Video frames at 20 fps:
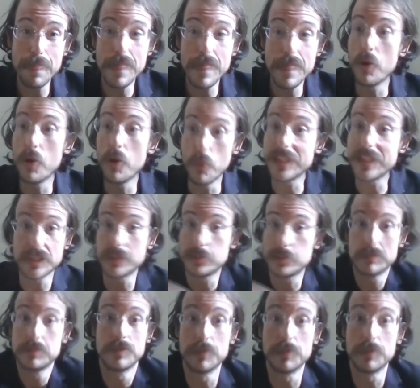which
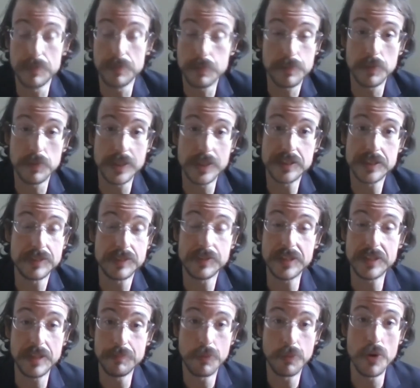was an
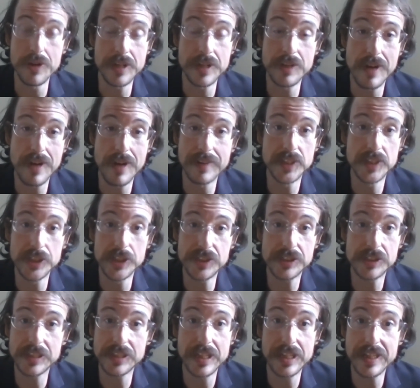important and
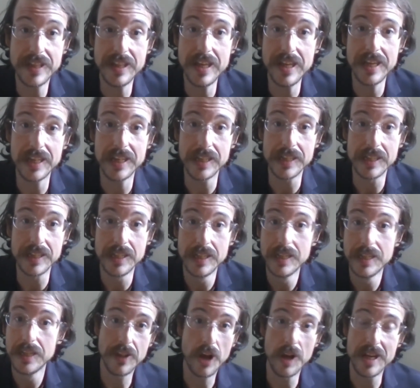revolutionary thing
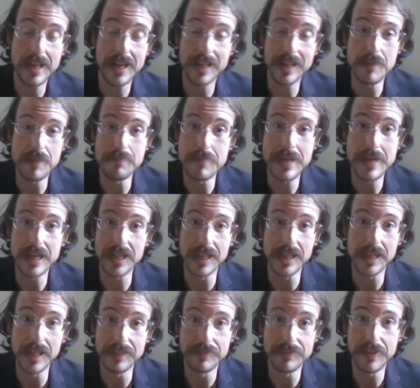in the middle
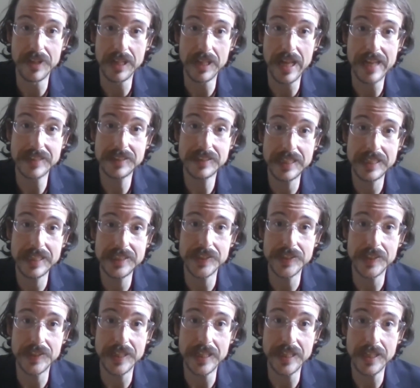of the last
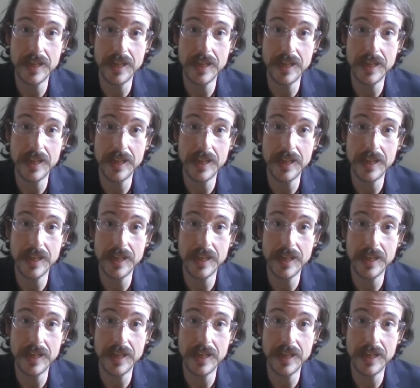century,